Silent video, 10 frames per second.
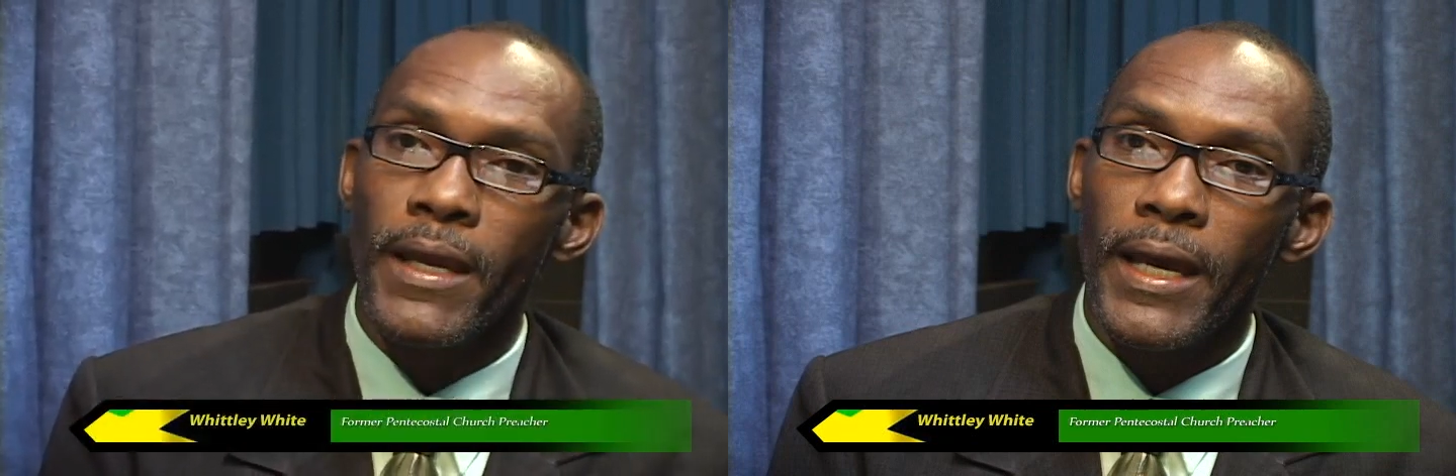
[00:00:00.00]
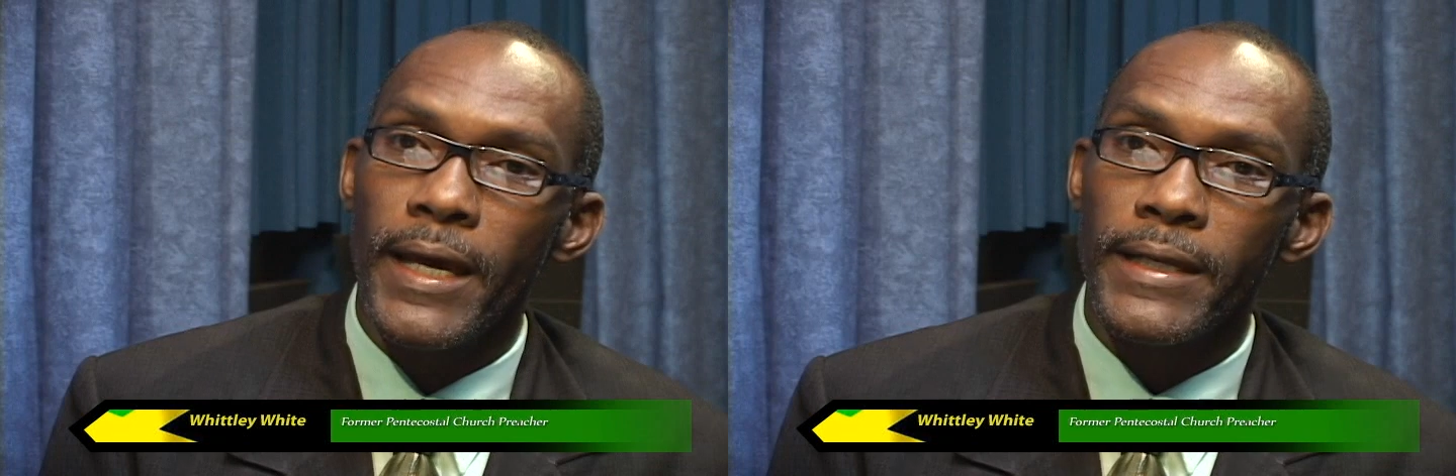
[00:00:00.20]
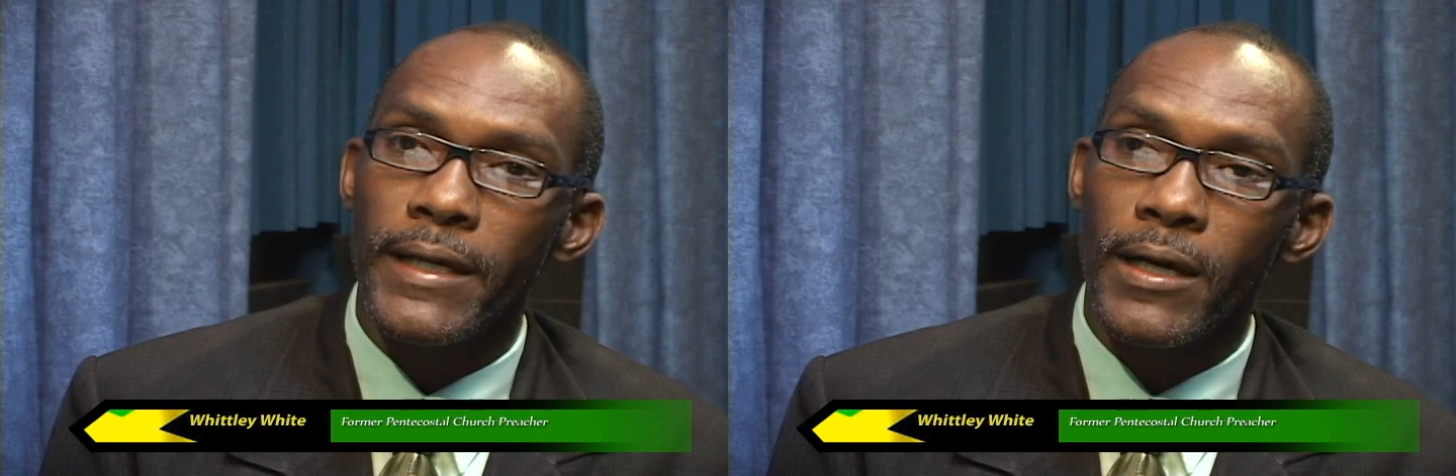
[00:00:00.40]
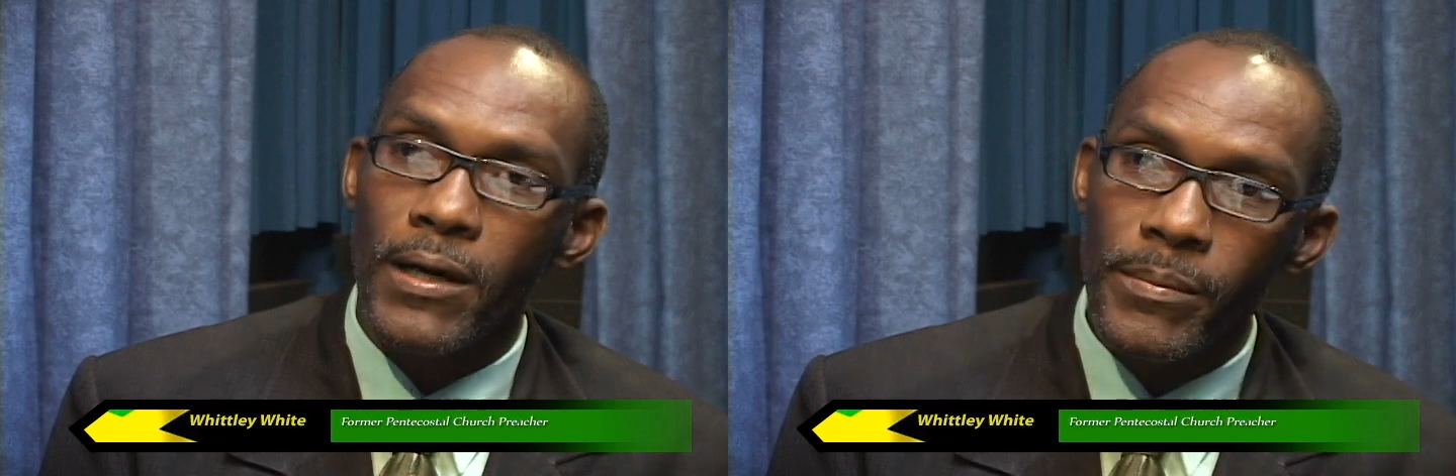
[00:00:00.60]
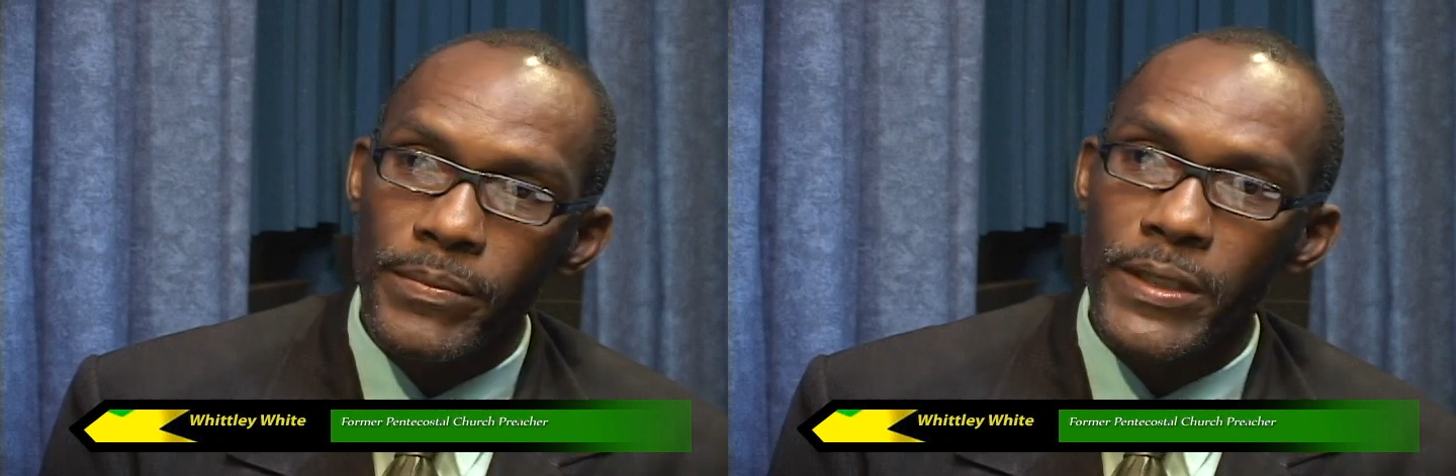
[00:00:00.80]
and a
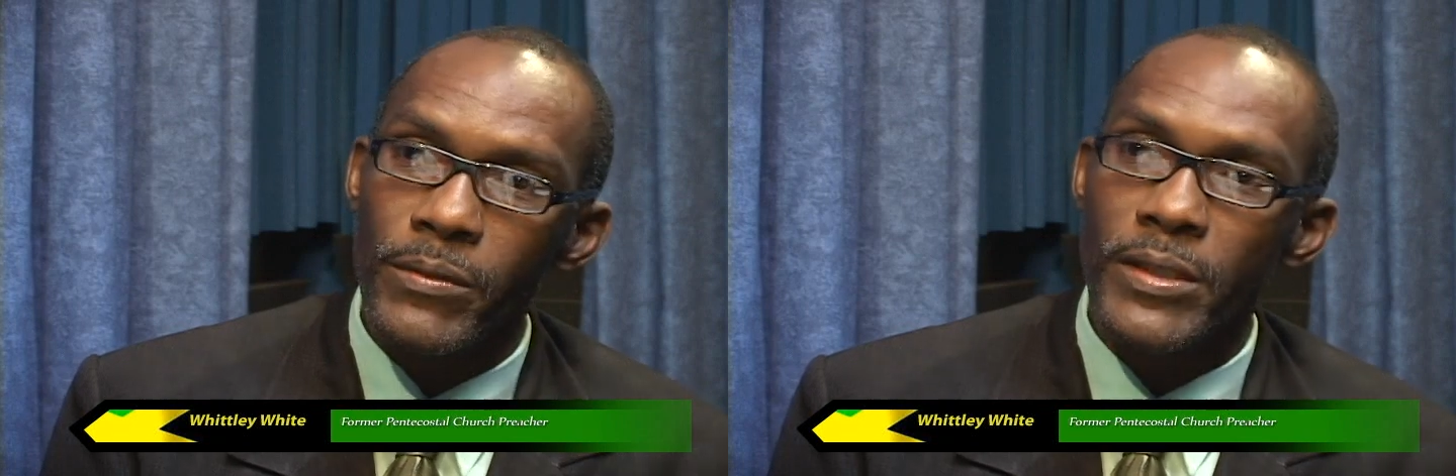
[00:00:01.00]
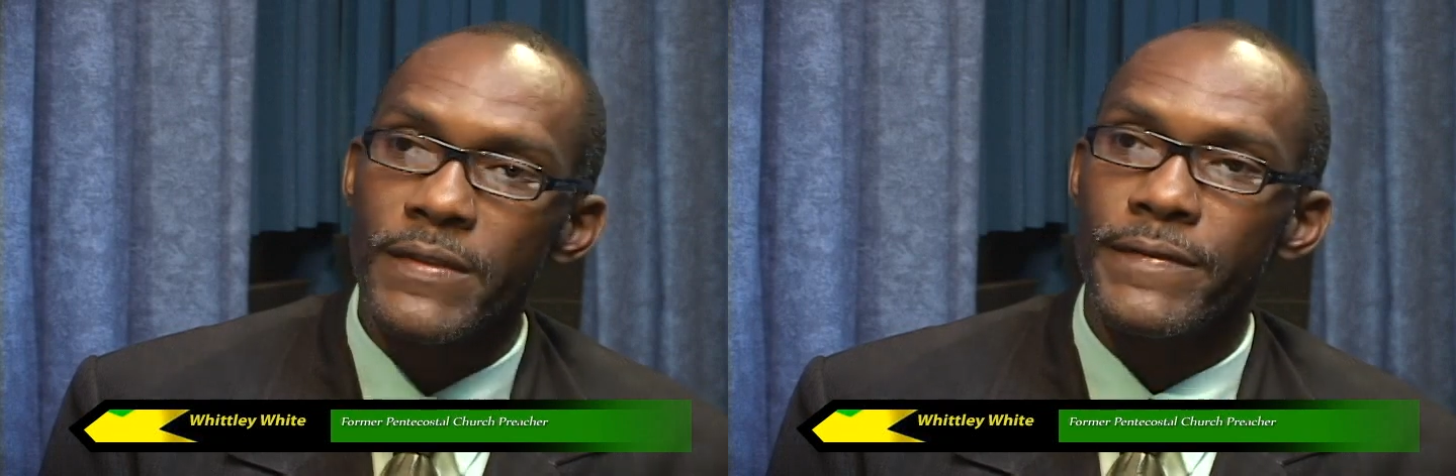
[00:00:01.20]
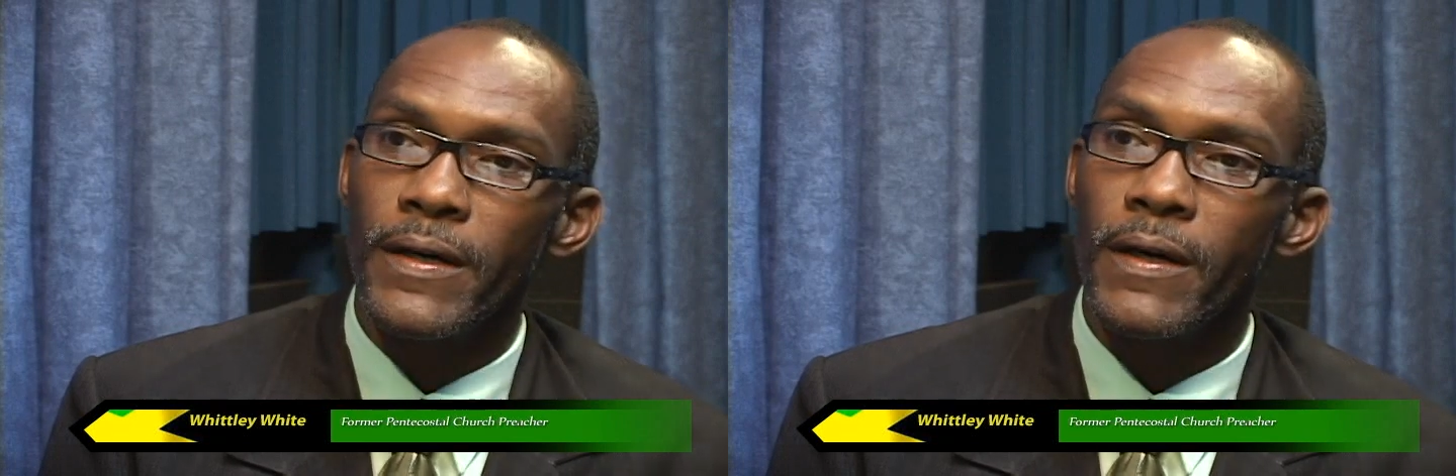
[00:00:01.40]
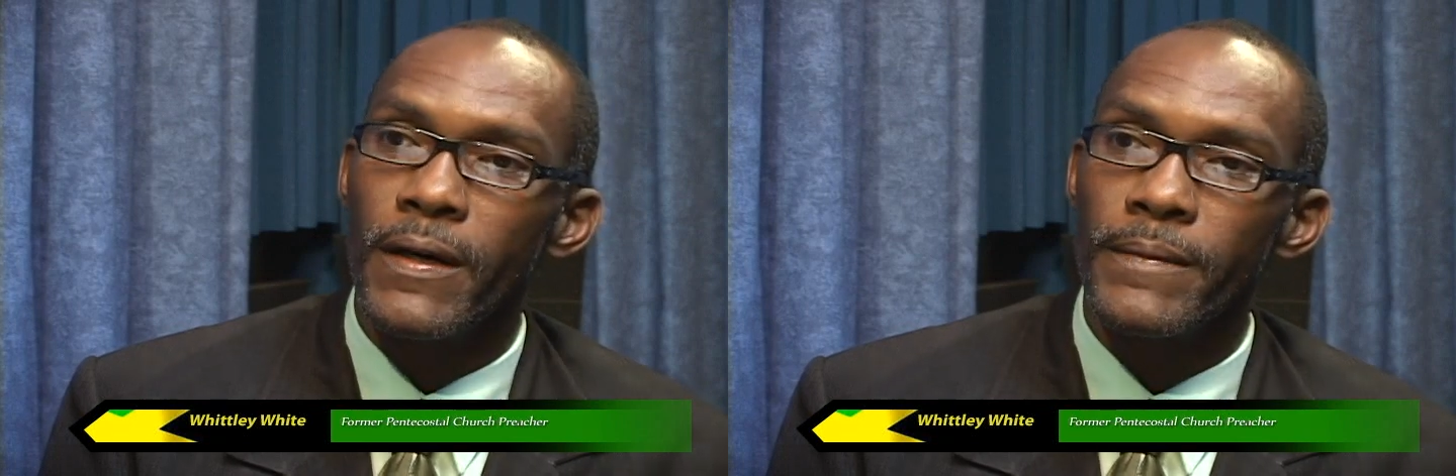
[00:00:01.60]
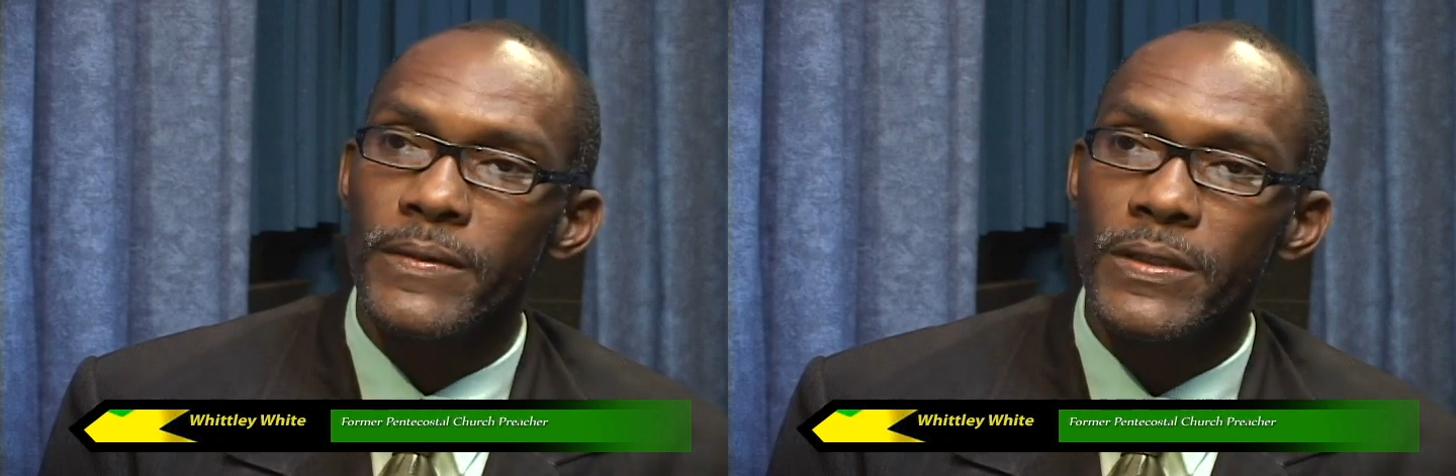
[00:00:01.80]
company was
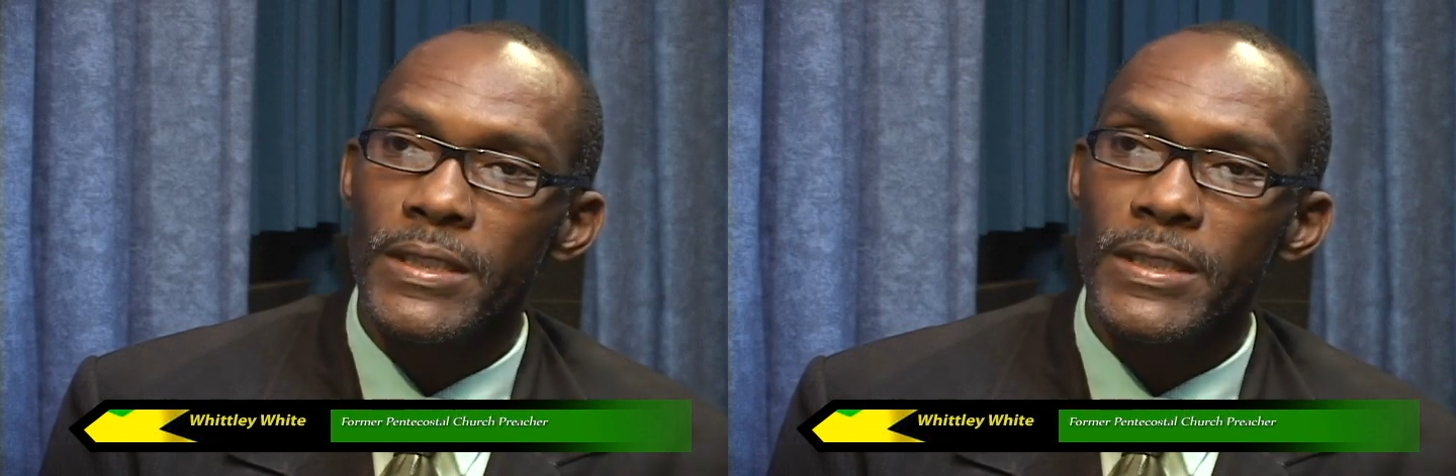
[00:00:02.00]
formed